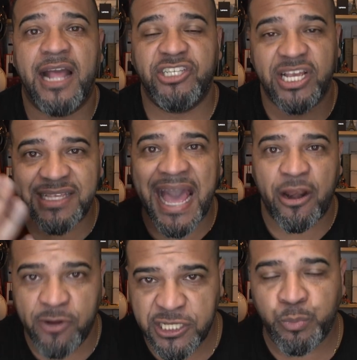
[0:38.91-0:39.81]
just out
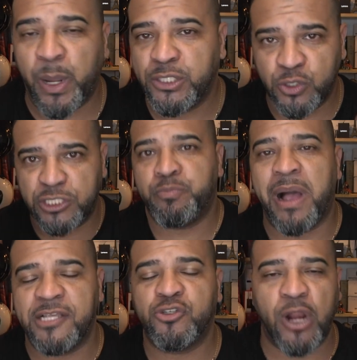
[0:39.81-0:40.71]
of respect to the
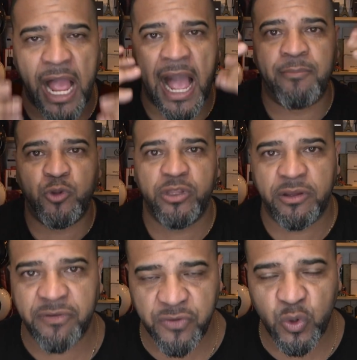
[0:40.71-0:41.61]
sponsor, I'm doing the
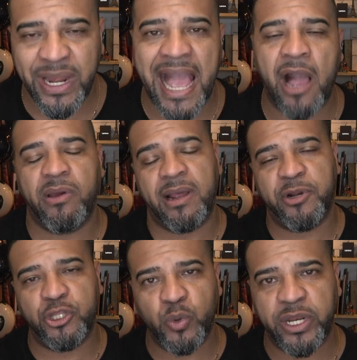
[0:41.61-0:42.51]
review now and I'm
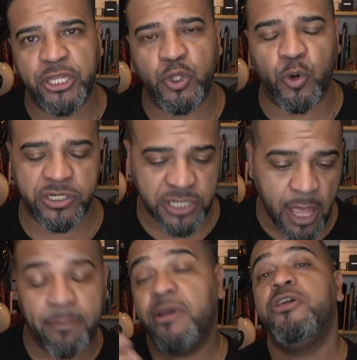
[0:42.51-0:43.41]
going to do it indoors.
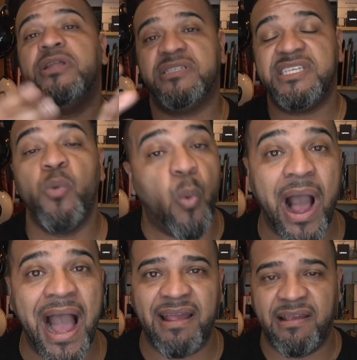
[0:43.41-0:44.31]
But you're going to see
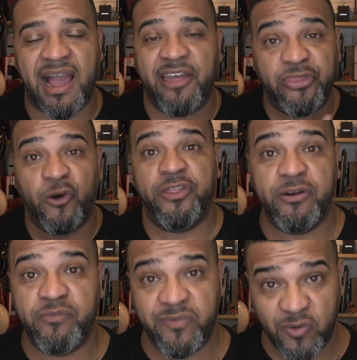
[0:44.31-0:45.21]
why I thought
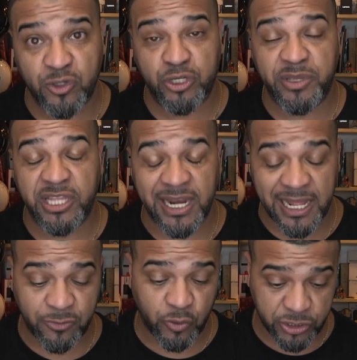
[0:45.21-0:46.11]
the review should be done
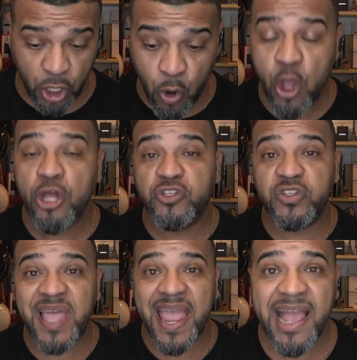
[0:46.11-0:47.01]
outdoors. So
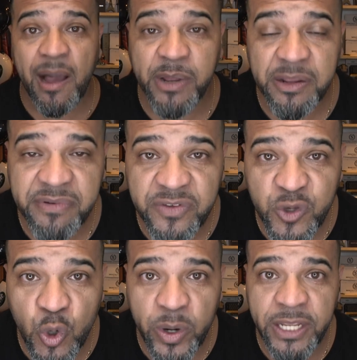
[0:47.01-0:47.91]
today I'm going to be
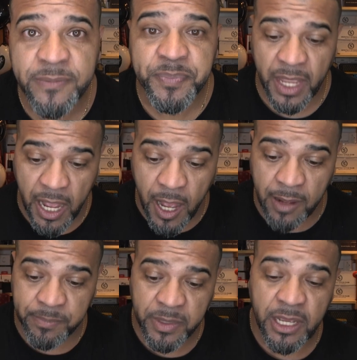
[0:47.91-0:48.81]
reviewing
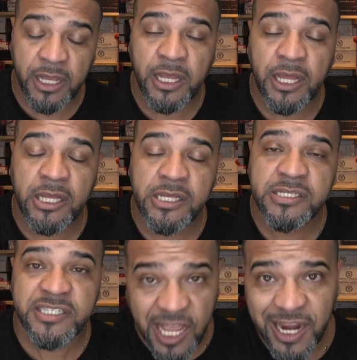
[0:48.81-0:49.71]

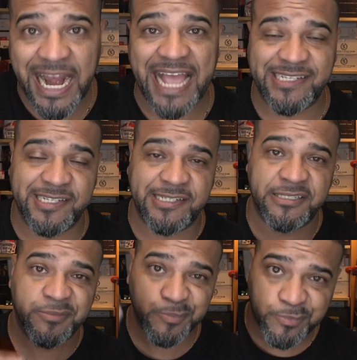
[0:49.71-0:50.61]

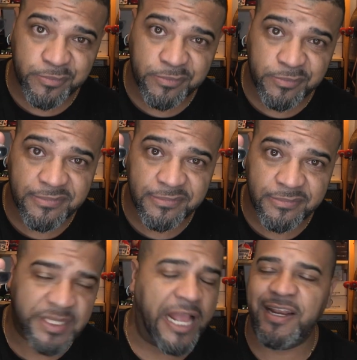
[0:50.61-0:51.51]
sunglasses.
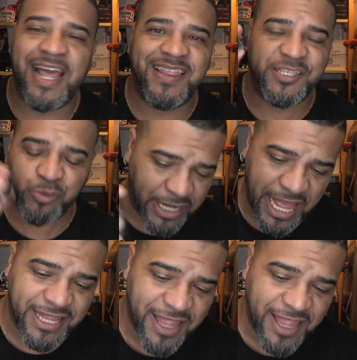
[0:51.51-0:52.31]
No, not this one. Nah.